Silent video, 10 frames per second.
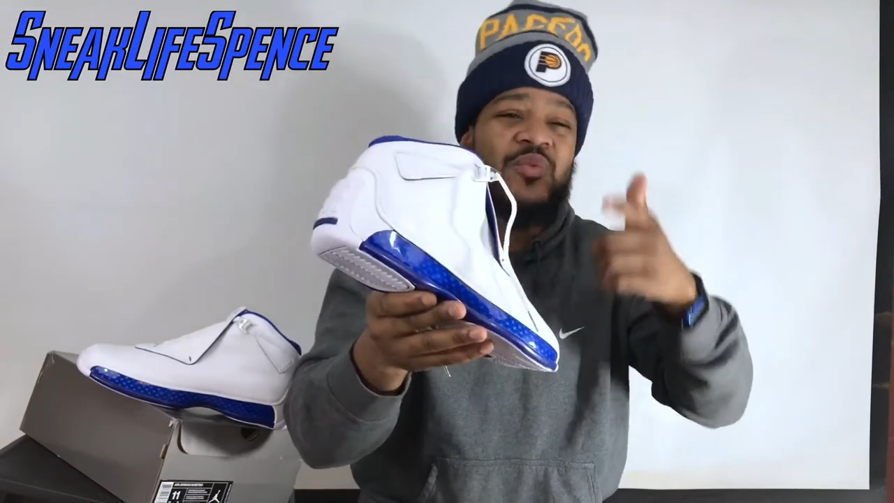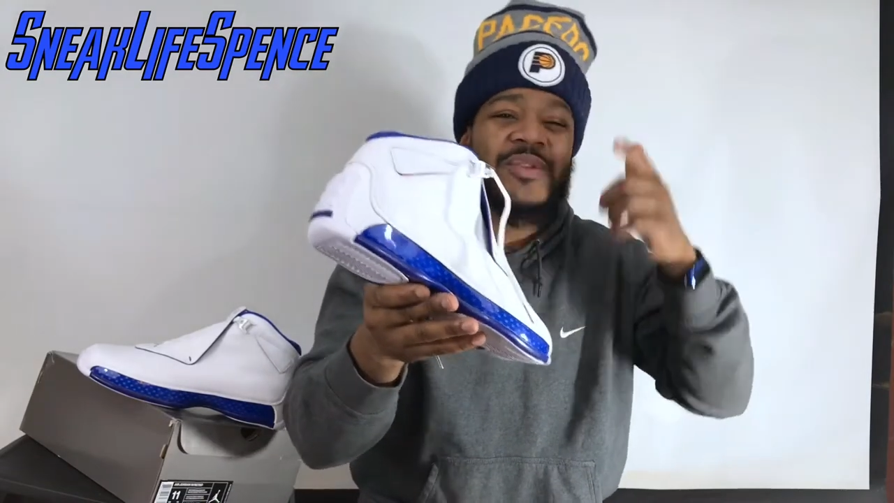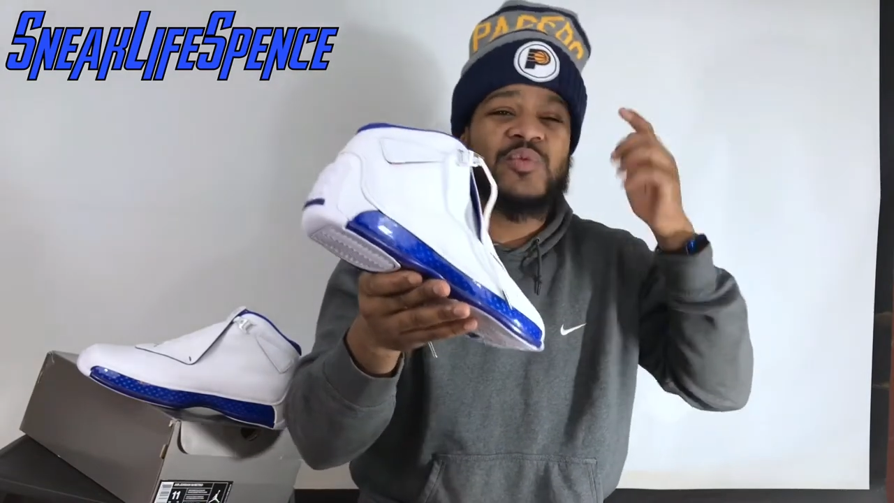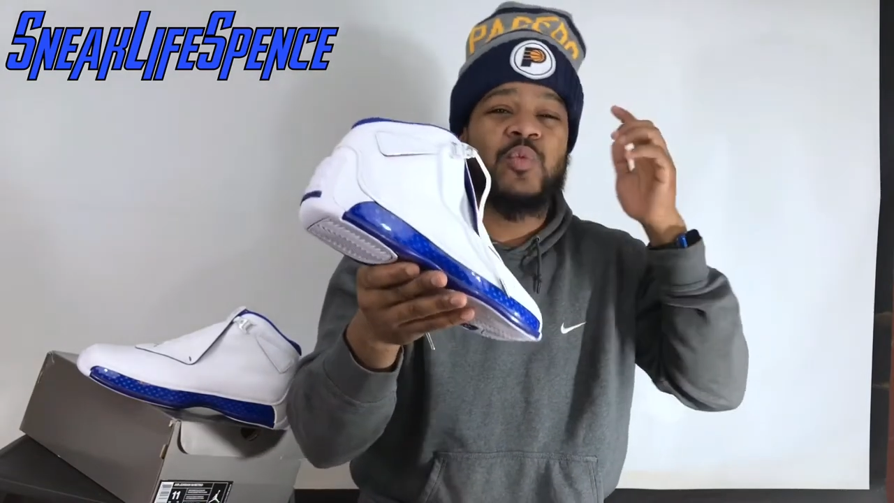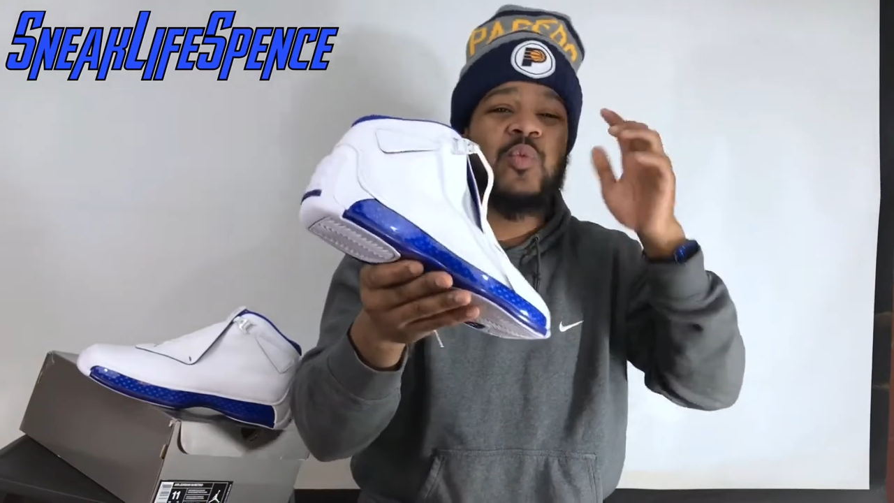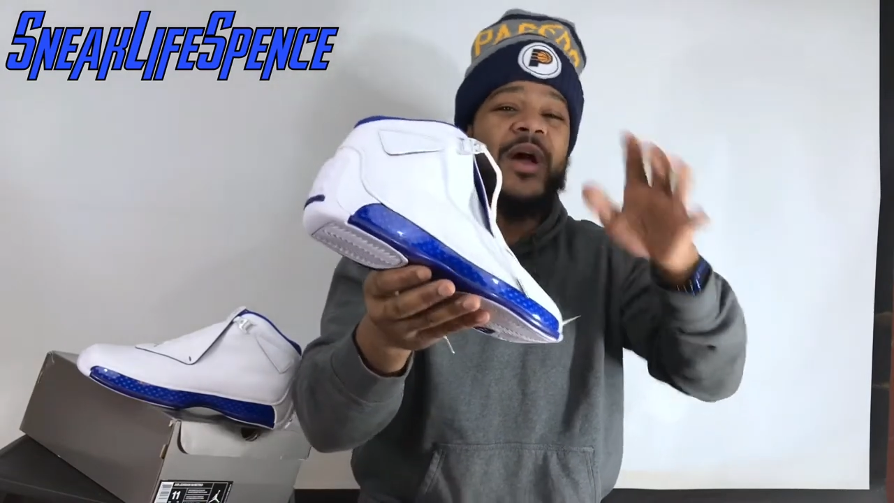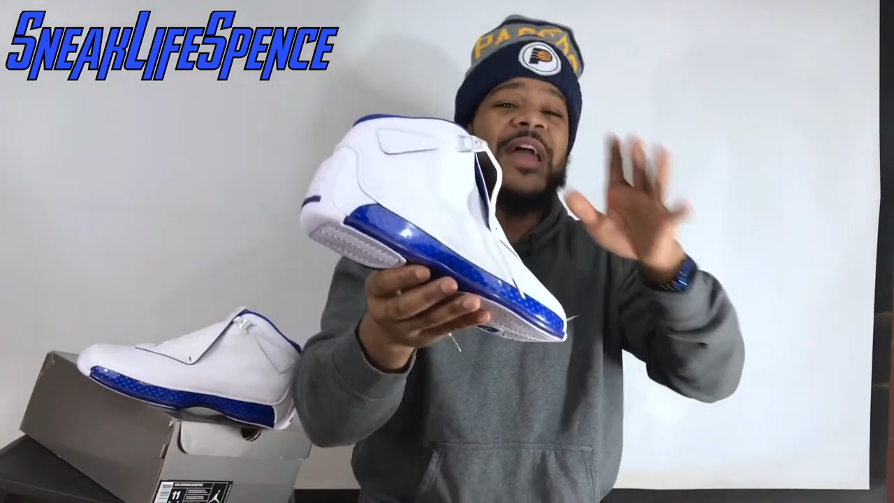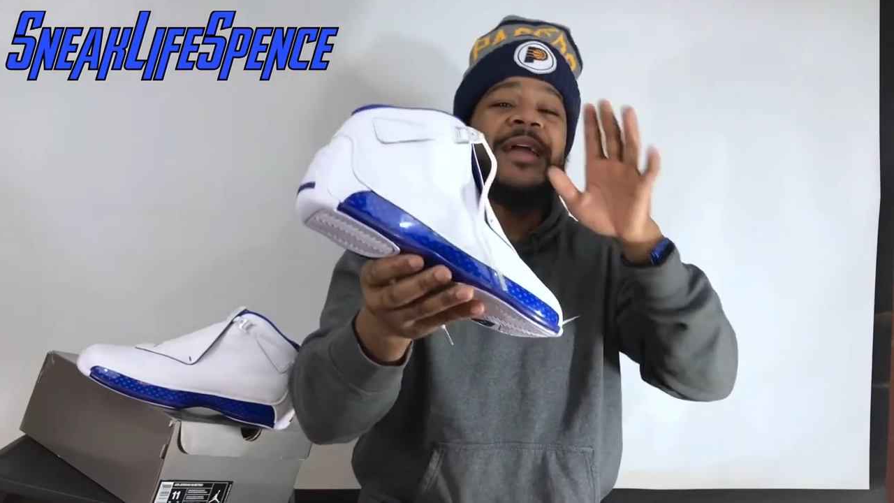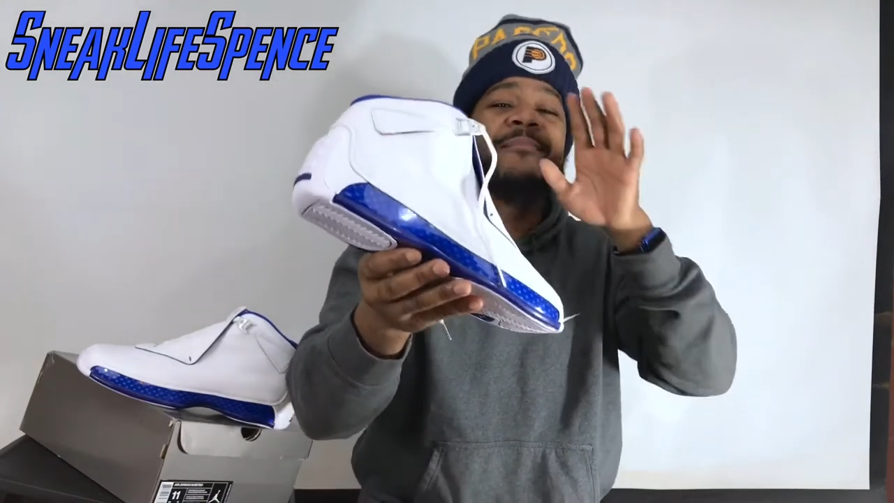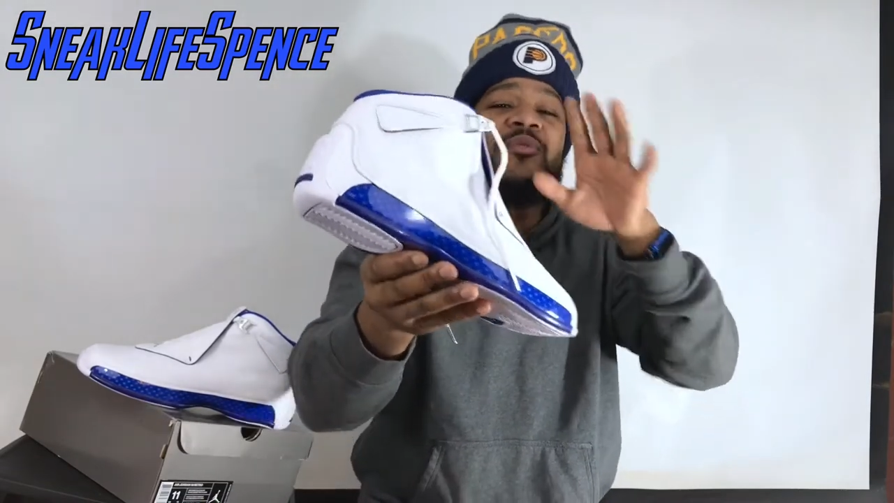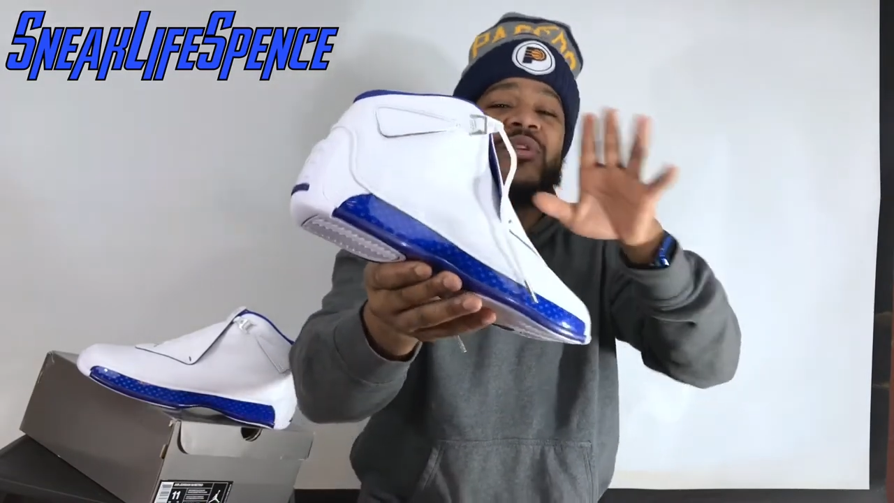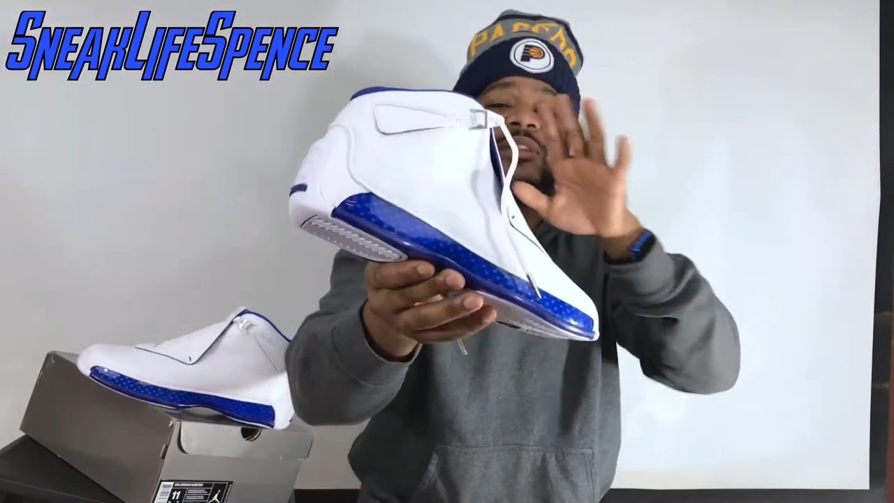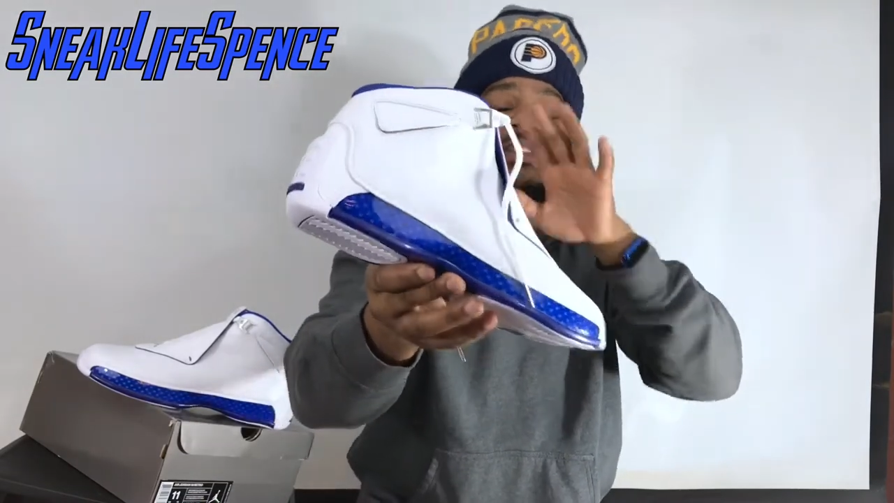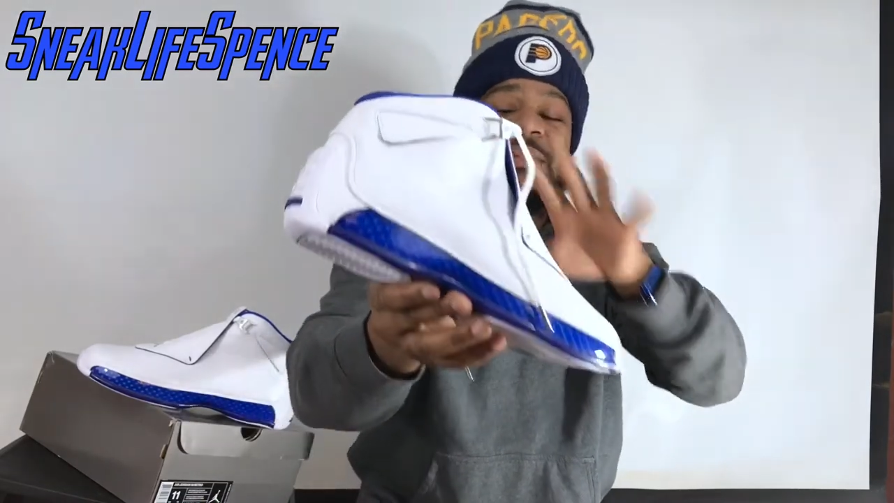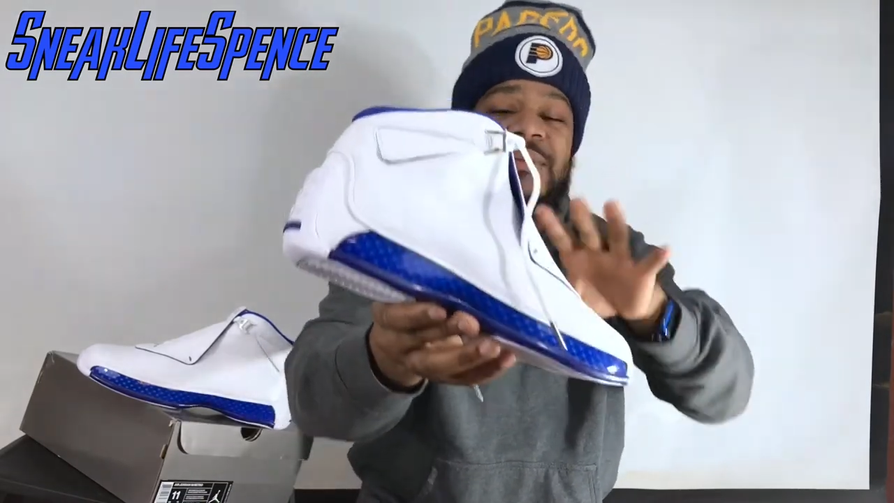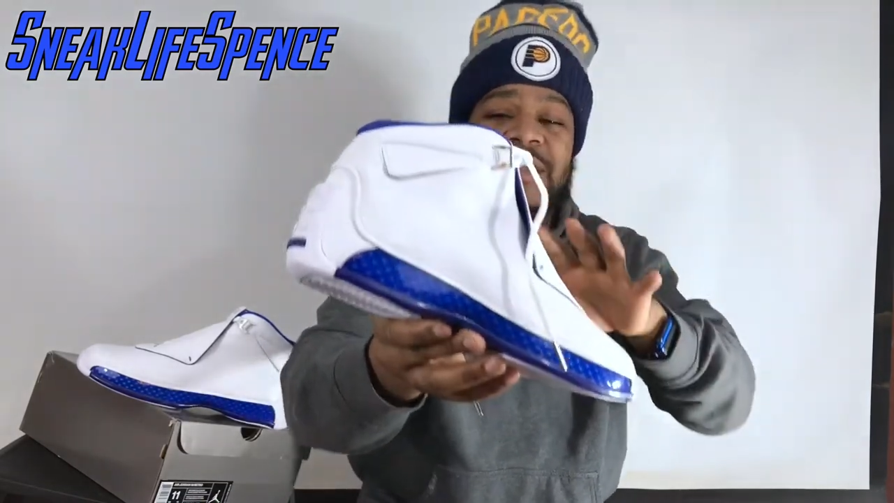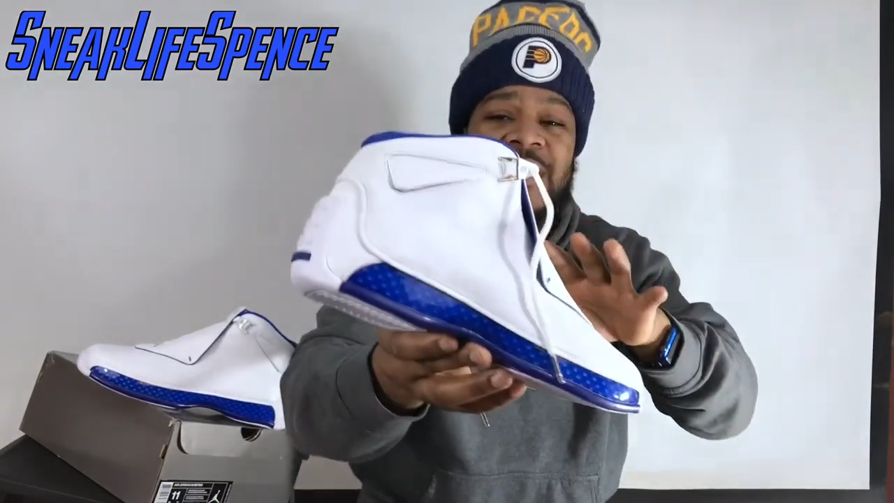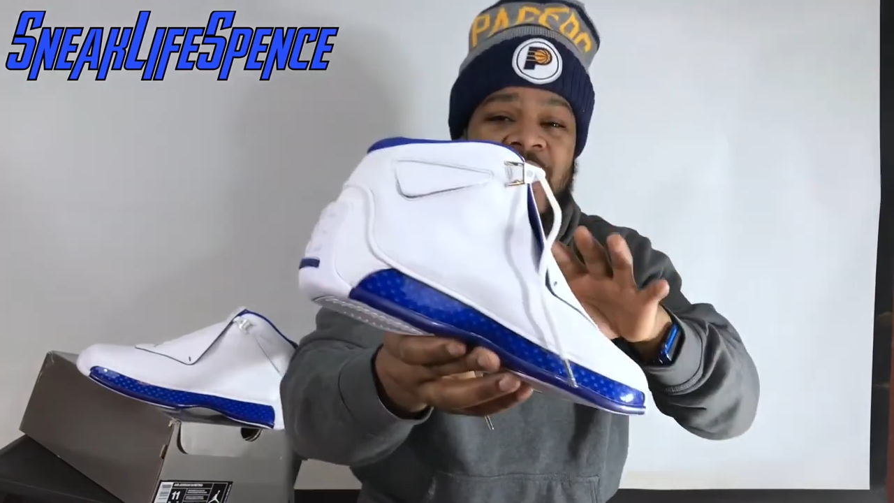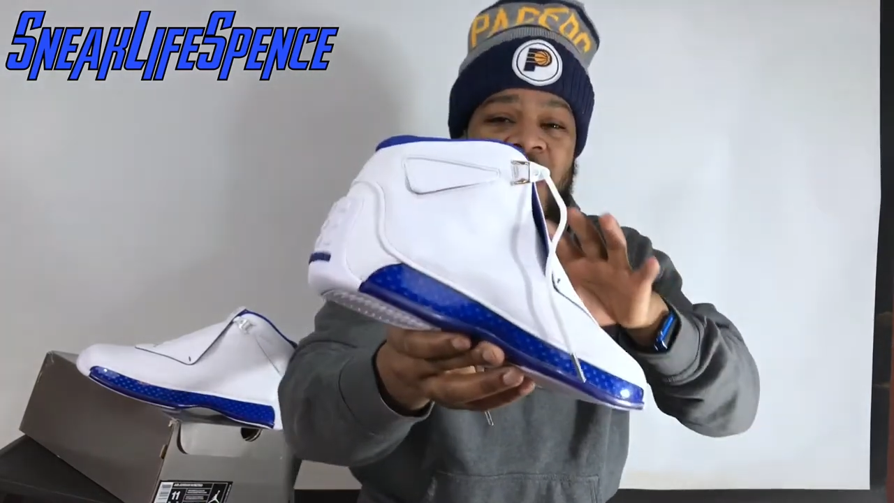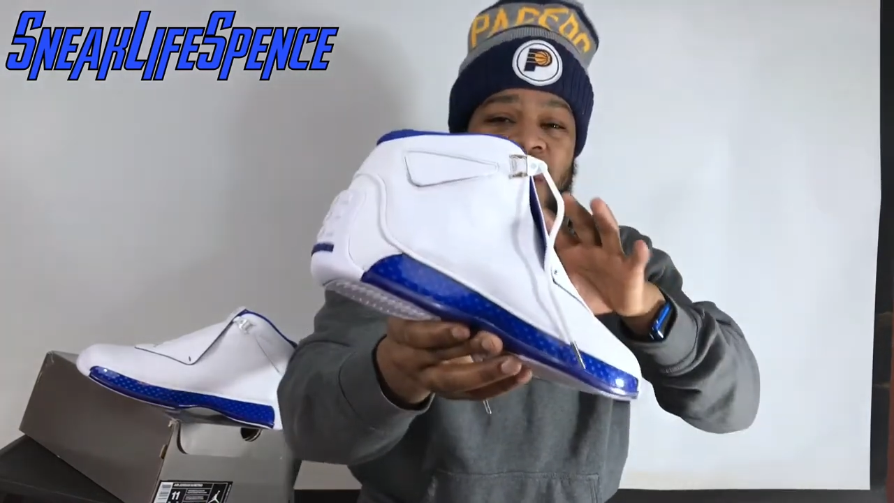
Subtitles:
was way more limited